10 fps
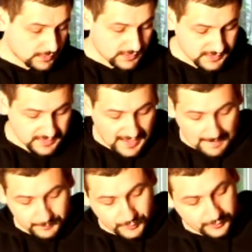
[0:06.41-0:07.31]
This
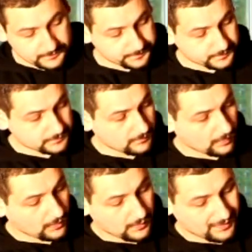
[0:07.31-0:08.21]
adapter
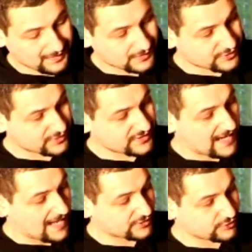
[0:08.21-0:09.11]
gets
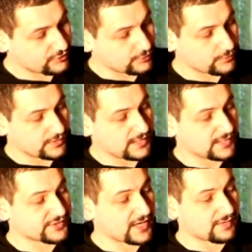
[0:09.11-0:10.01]
attached to
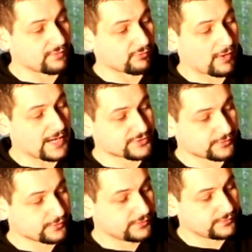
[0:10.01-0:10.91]
the inside of the
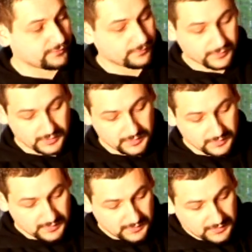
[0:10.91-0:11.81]
riser. We're
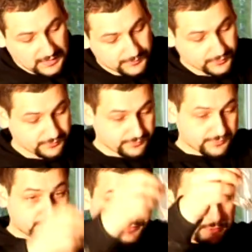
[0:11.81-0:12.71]
gonna, it comes with
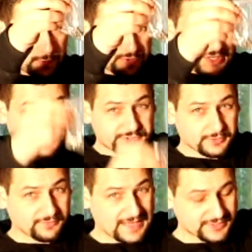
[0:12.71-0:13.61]
two stainless
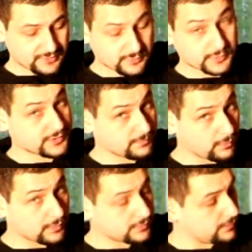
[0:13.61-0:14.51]
steel fasteners, which is
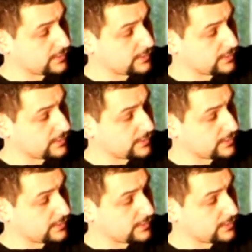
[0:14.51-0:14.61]
important.